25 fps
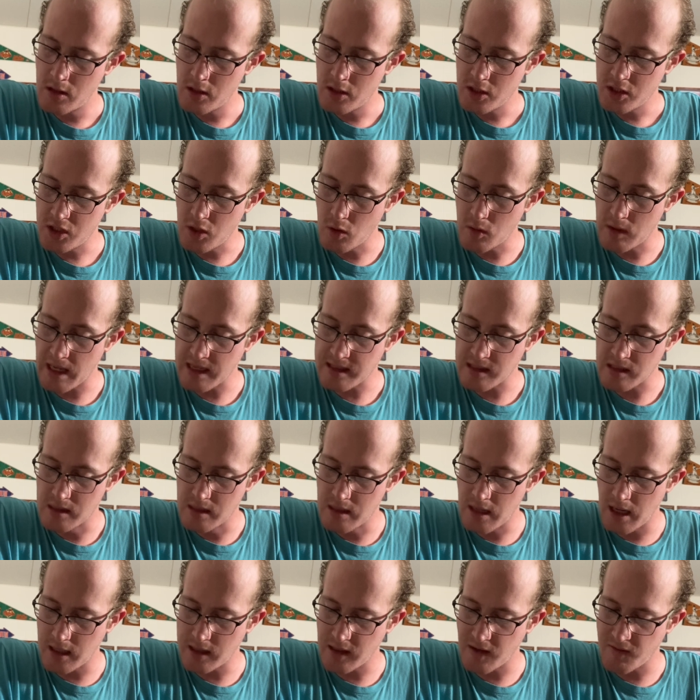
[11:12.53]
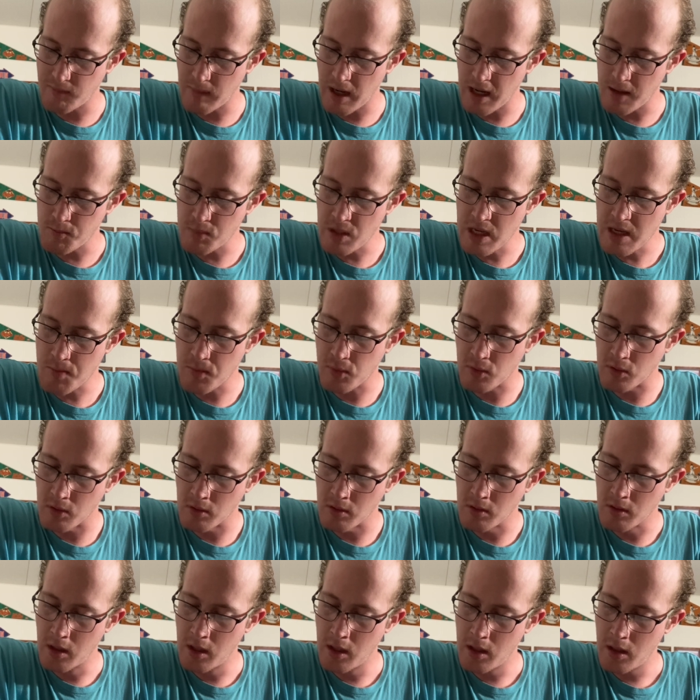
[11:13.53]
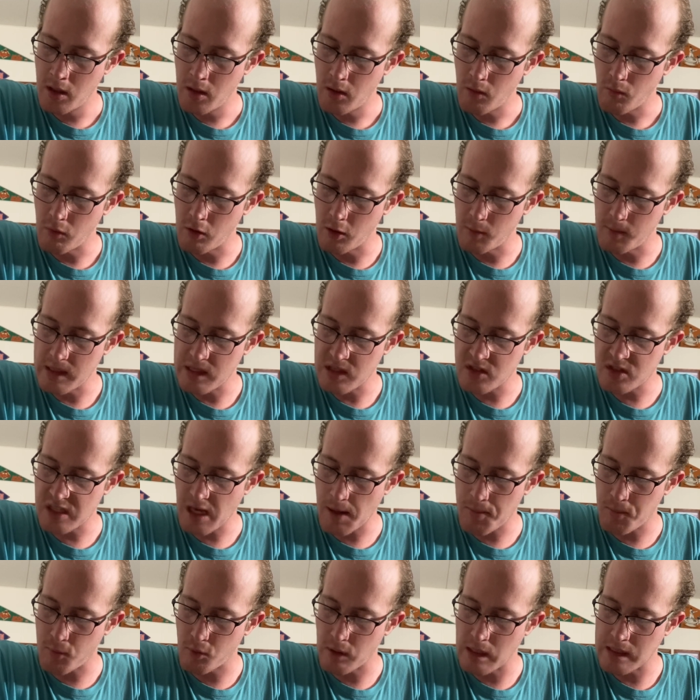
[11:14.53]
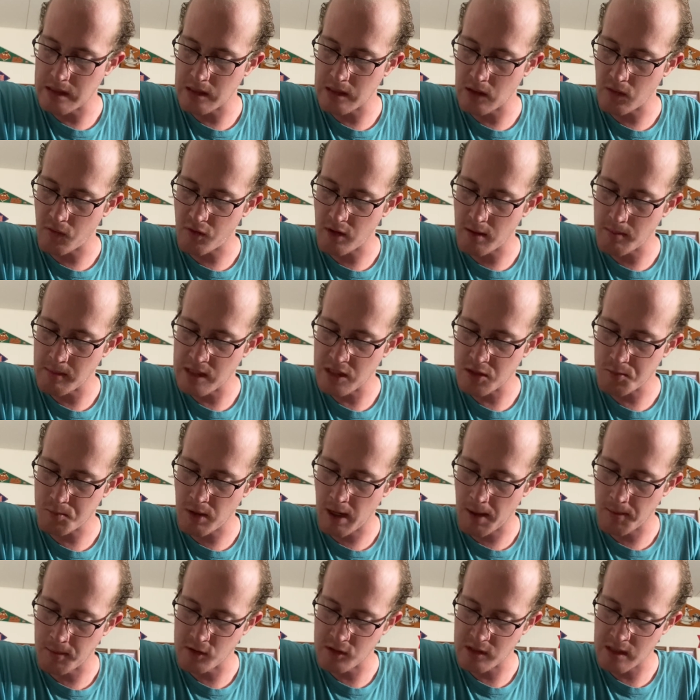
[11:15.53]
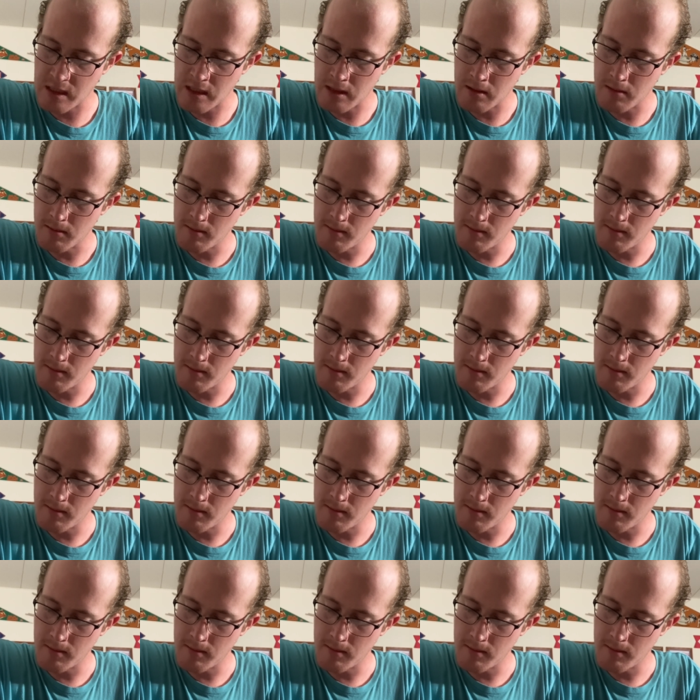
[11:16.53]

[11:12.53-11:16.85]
so that none of my people will be separated from his property.